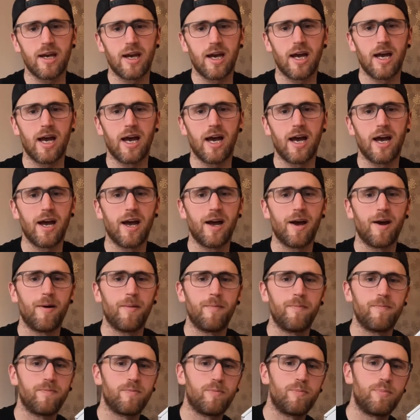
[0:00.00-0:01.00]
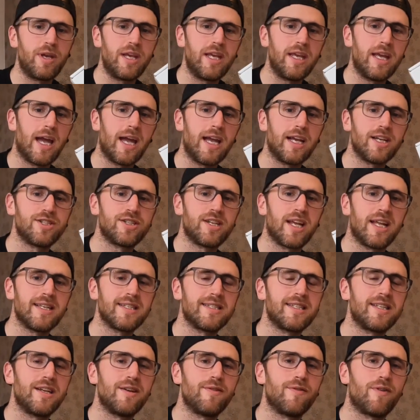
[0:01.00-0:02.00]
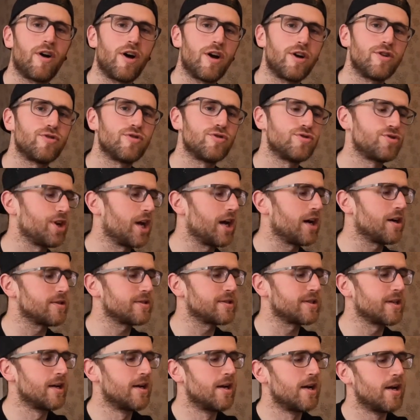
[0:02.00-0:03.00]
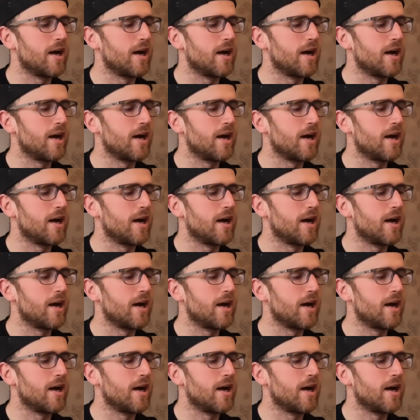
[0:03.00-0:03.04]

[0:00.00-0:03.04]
pH sensitive hydrogels,